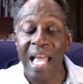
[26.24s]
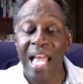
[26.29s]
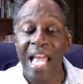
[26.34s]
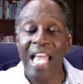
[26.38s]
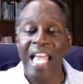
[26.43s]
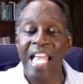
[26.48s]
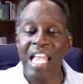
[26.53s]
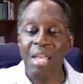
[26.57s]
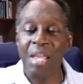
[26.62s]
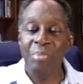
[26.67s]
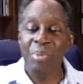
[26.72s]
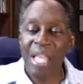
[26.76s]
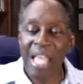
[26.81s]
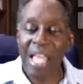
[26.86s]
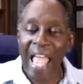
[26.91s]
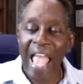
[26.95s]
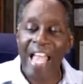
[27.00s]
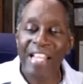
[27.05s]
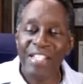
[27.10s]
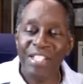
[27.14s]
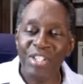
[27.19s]
He
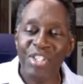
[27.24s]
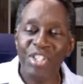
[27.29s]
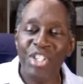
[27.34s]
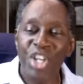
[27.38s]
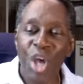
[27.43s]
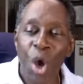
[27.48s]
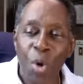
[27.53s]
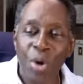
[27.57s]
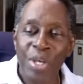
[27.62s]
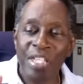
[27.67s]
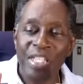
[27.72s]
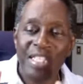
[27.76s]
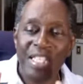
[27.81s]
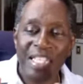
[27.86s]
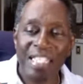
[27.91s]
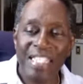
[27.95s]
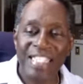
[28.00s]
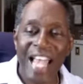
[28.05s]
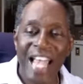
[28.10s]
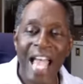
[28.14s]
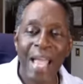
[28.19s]
began to show his
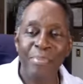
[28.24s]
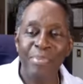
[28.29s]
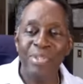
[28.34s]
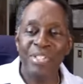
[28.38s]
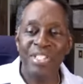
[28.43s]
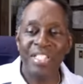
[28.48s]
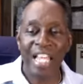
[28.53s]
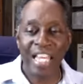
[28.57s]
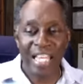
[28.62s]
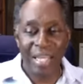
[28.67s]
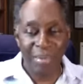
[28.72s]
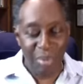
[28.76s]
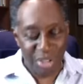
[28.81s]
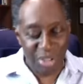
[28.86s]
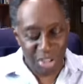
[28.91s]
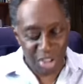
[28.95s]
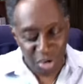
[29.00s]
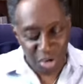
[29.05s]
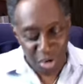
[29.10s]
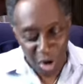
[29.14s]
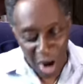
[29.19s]
disciples that he
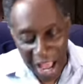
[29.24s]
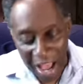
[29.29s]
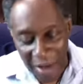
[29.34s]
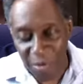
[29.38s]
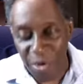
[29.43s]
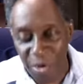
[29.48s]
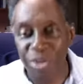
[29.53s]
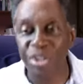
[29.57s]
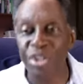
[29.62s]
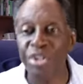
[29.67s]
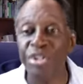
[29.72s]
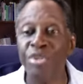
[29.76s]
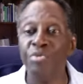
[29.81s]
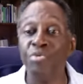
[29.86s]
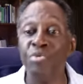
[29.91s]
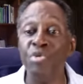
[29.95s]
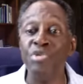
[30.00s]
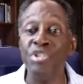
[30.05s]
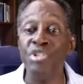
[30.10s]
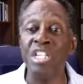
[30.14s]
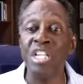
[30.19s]
must travel to
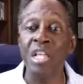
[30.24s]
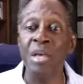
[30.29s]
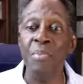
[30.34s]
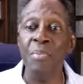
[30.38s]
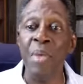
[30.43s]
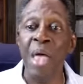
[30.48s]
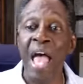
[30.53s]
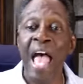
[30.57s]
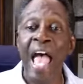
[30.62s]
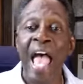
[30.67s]
Jerusalem